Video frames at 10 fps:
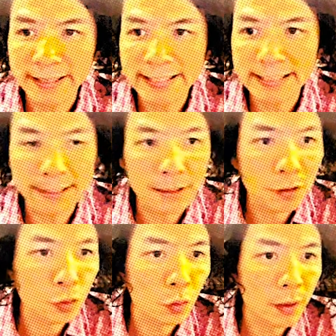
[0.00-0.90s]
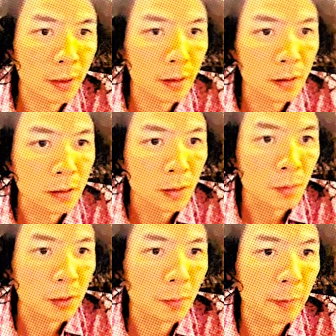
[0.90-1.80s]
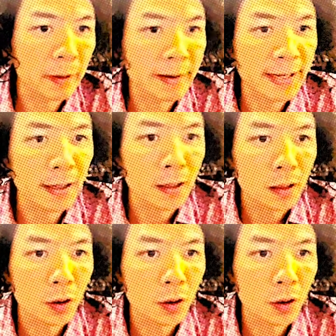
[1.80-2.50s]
C square multiplied by